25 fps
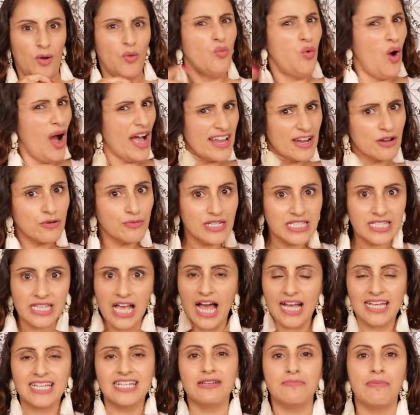Why are we
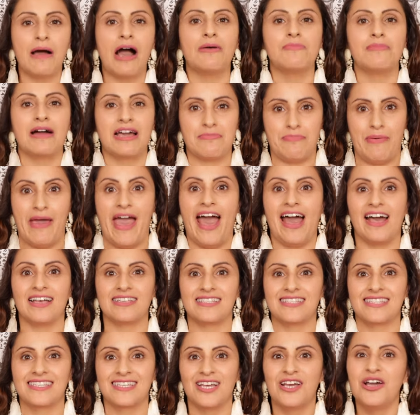talking about my
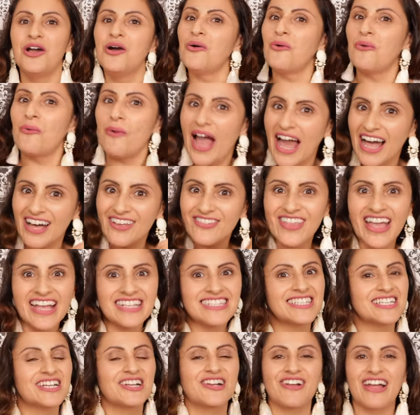past? Well,
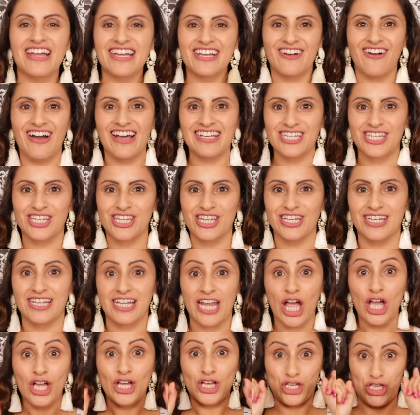that's a great
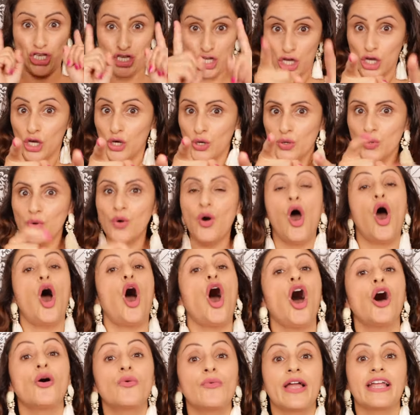question. You
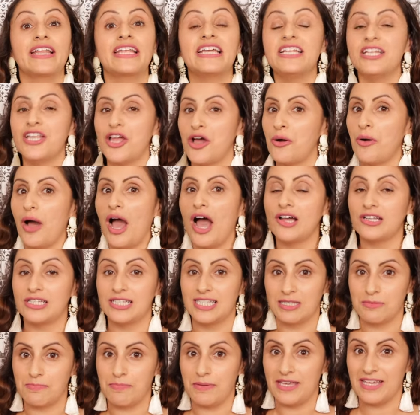already know how to
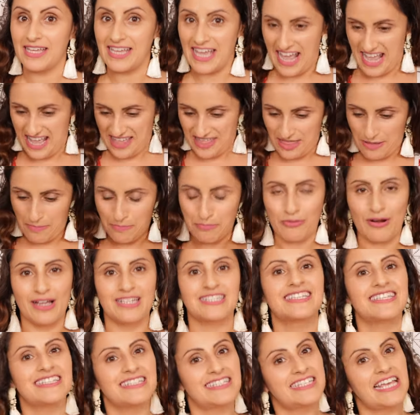speak in the
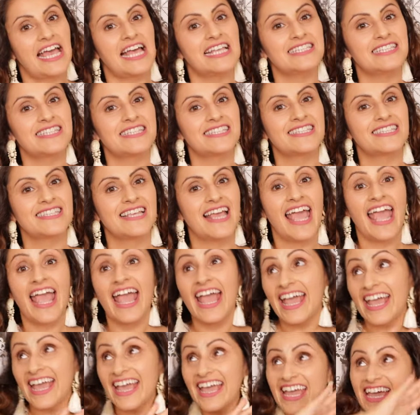present tense,
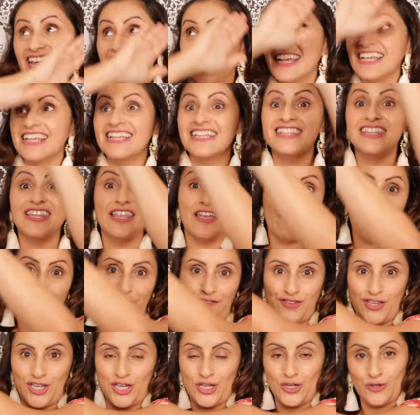in the
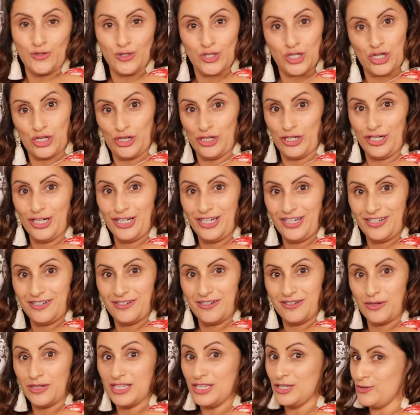future,
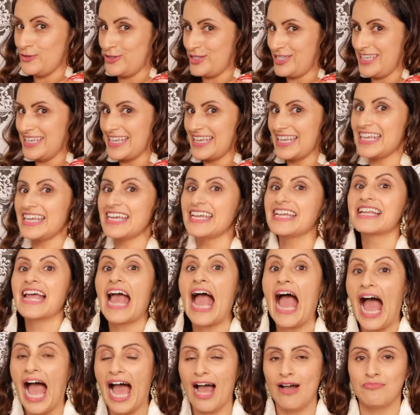using ir
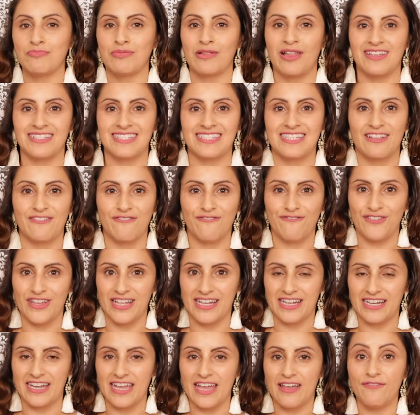a plus
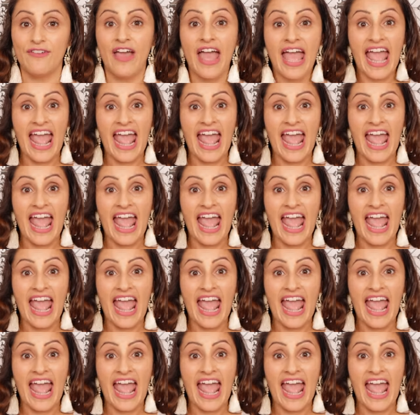infinitive,